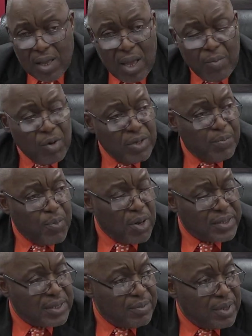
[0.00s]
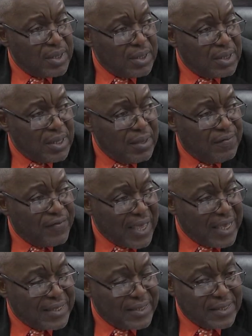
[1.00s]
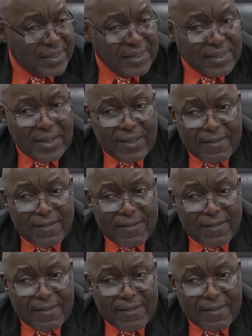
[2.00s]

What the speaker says: about the possible effects